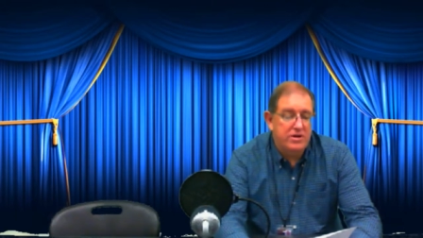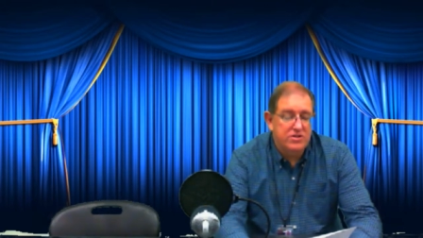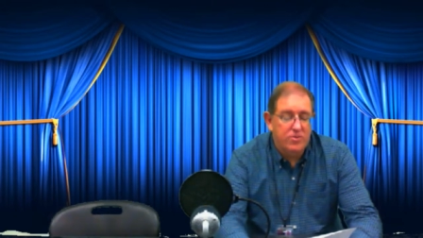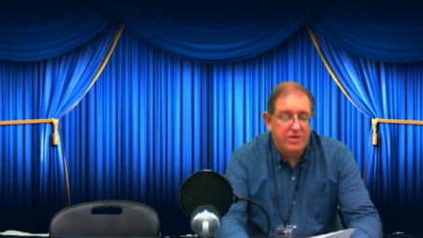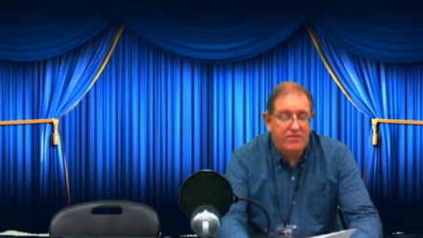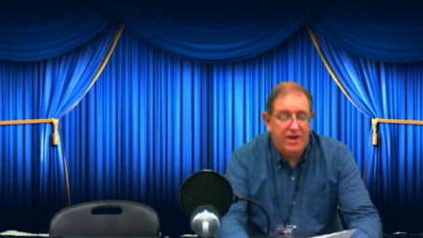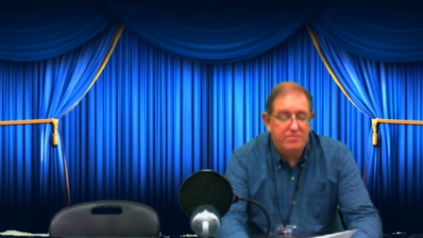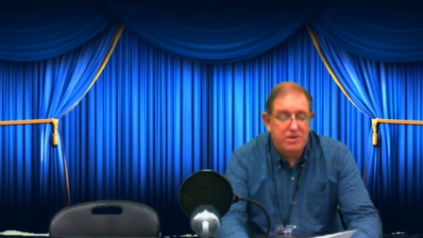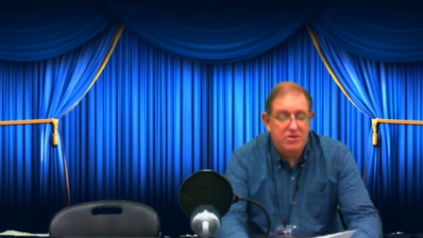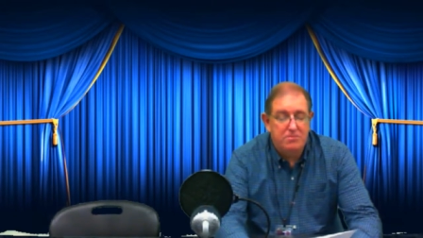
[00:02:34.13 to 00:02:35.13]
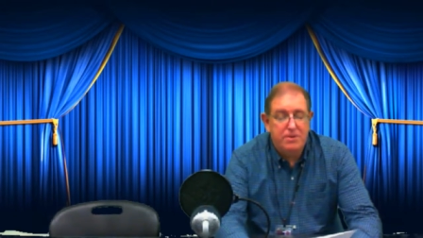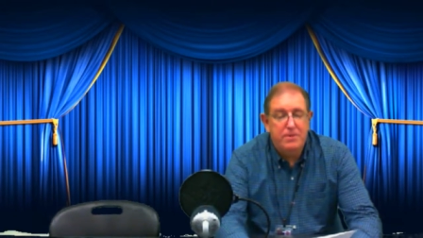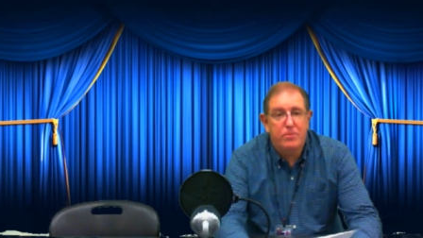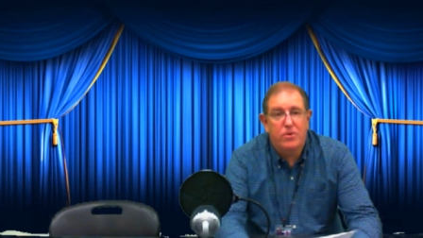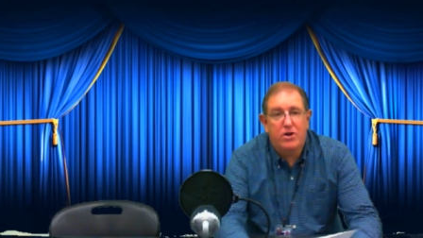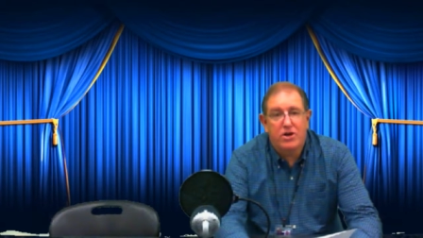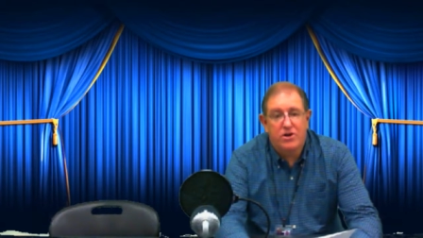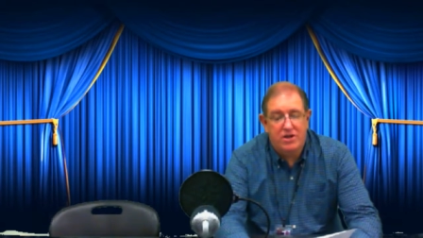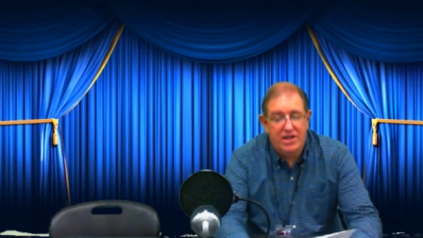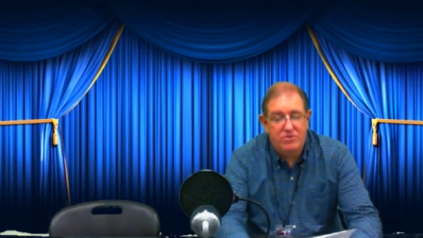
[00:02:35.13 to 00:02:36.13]
Over 425 million
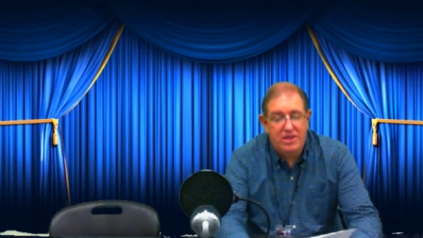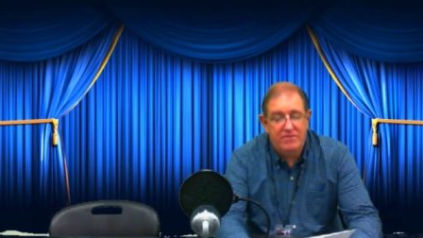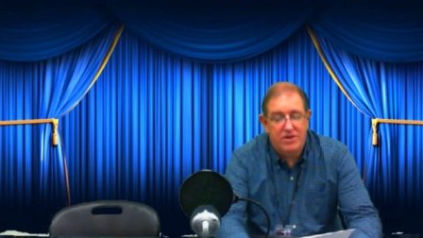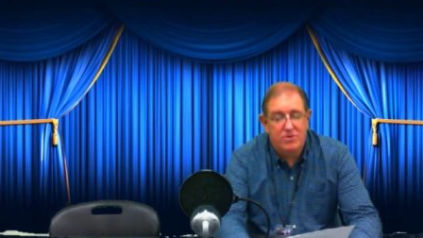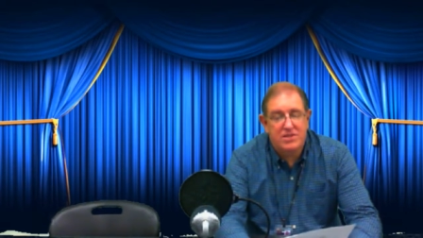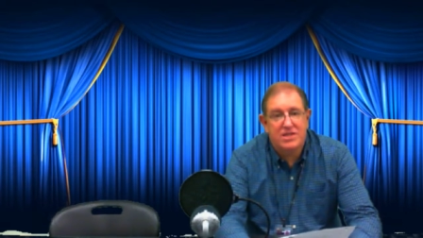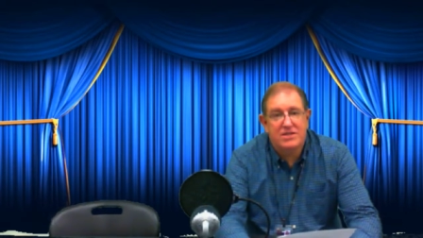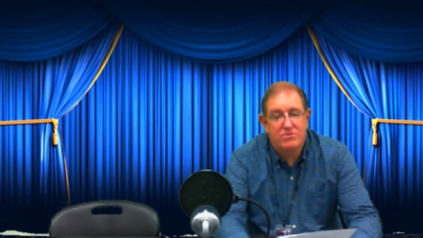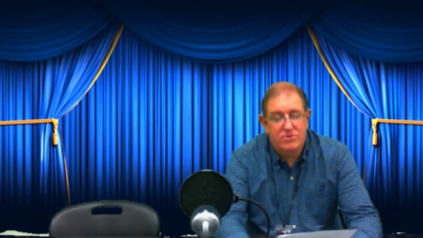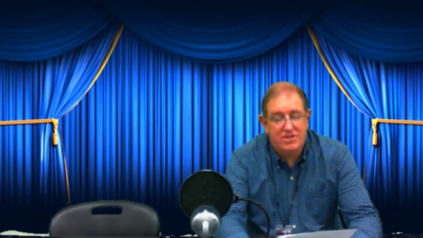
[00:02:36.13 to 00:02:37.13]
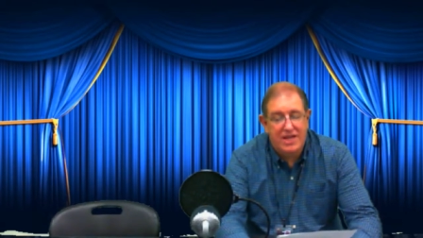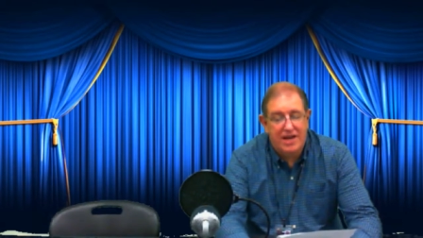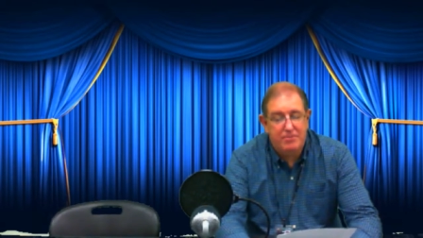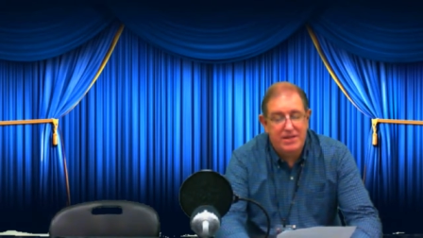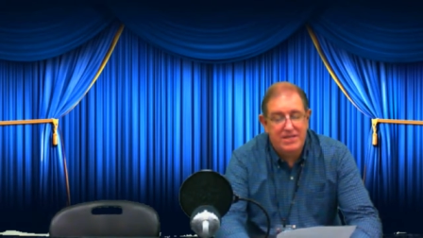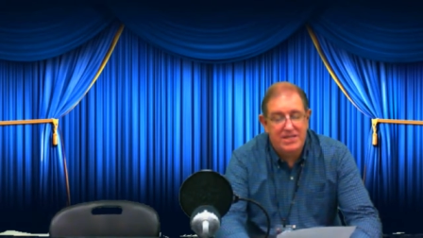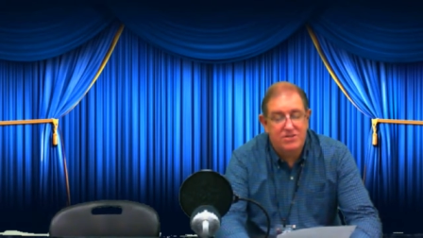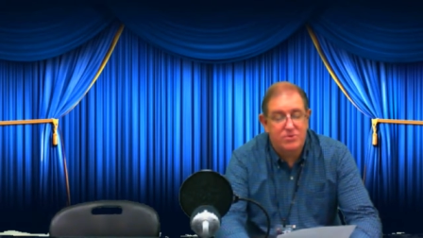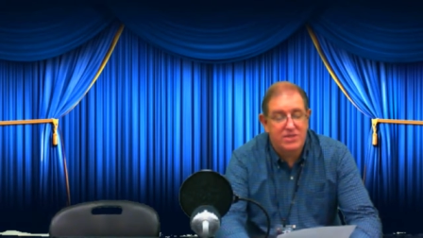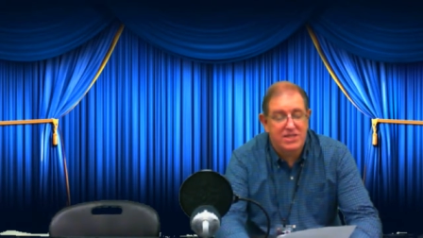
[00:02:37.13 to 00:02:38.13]
people are currently living within,
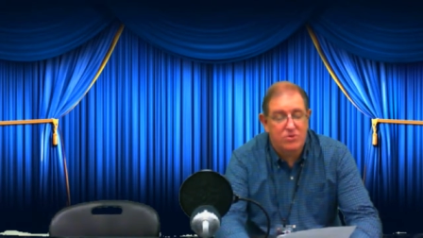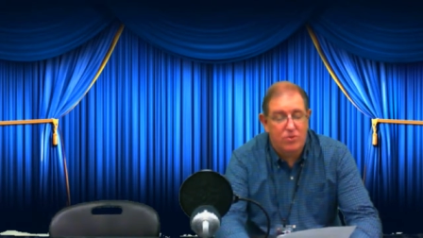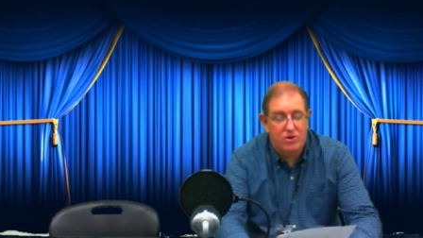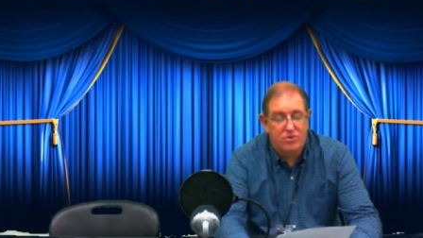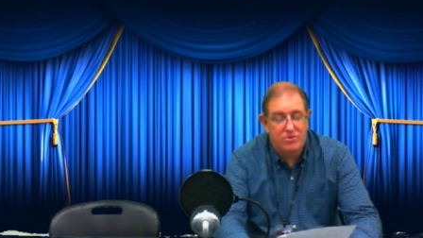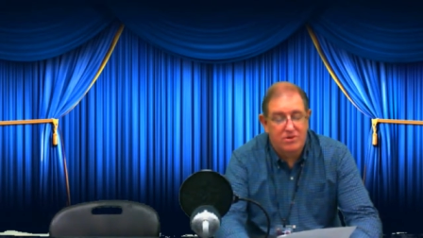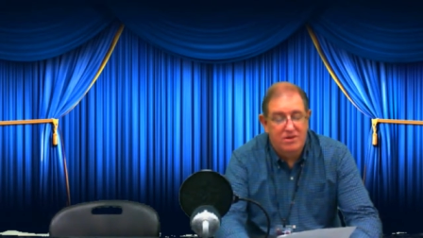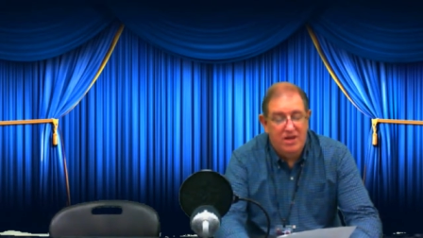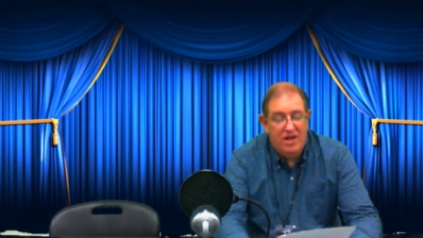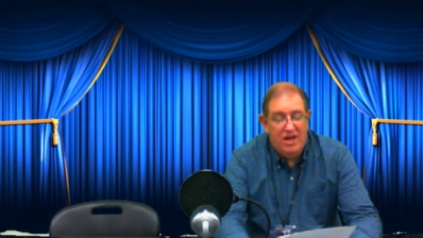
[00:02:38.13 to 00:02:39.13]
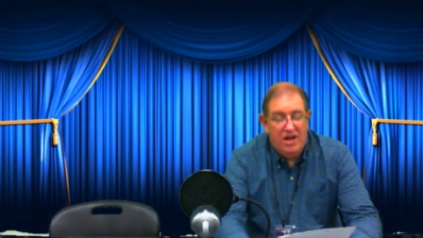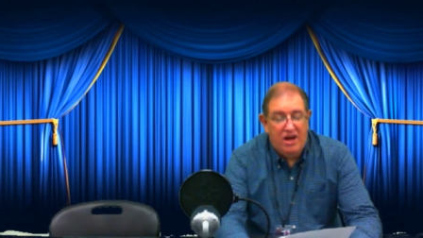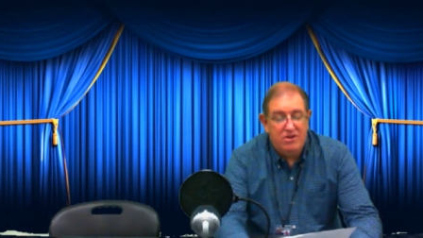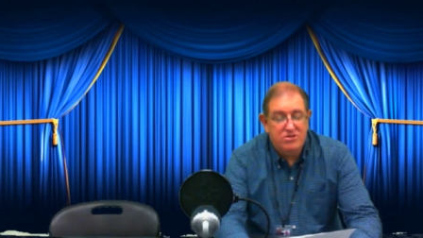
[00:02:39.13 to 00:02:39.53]
with diabetes within the world.